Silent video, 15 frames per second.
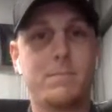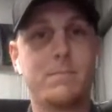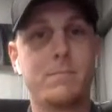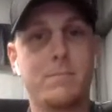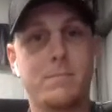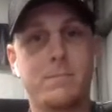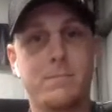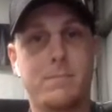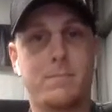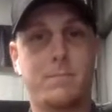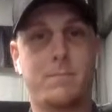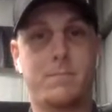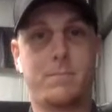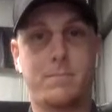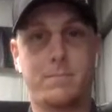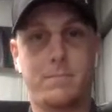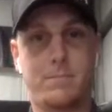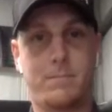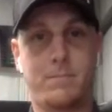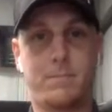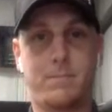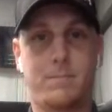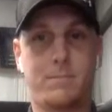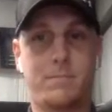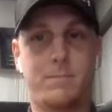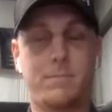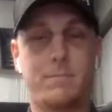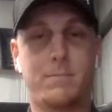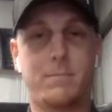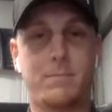
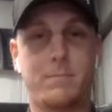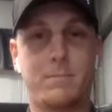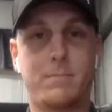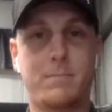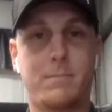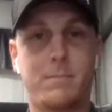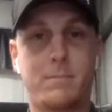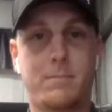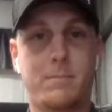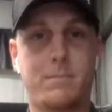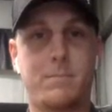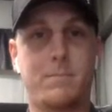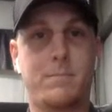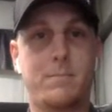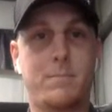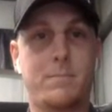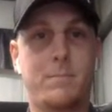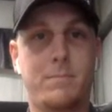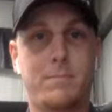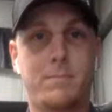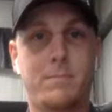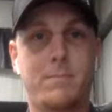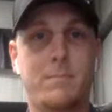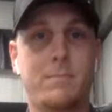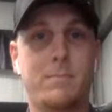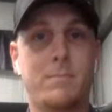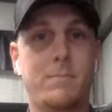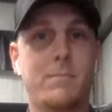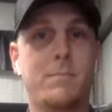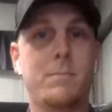
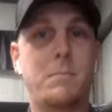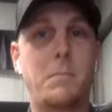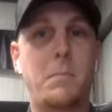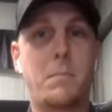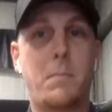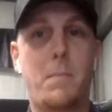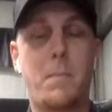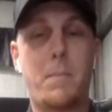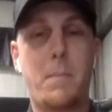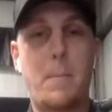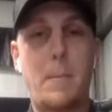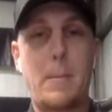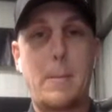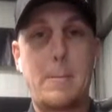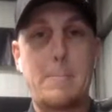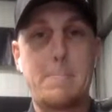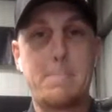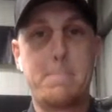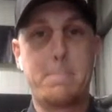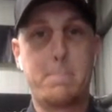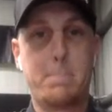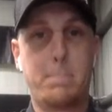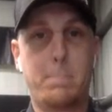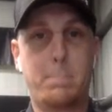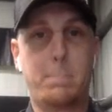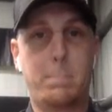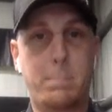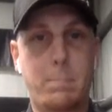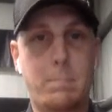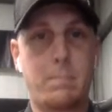
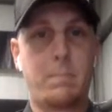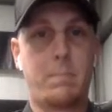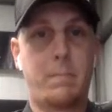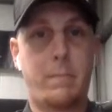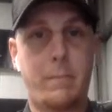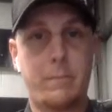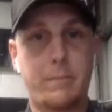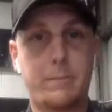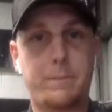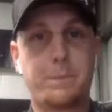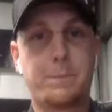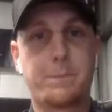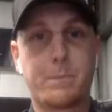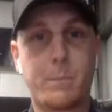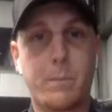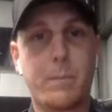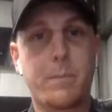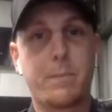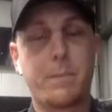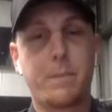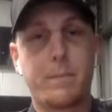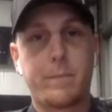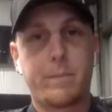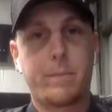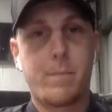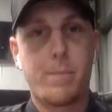(silent)